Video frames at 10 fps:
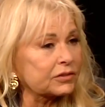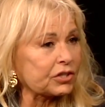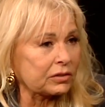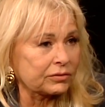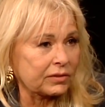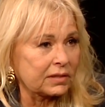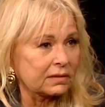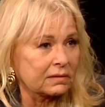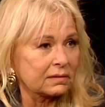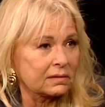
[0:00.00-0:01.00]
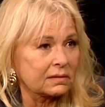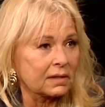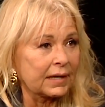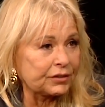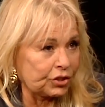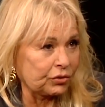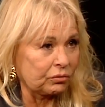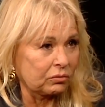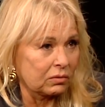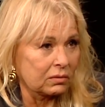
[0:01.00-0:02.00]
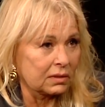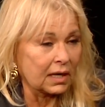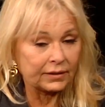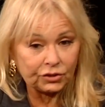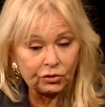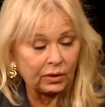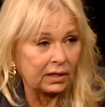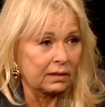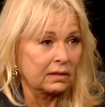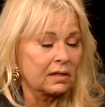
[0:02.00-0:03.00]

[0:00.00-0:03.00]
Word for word: children. I do, and I do it.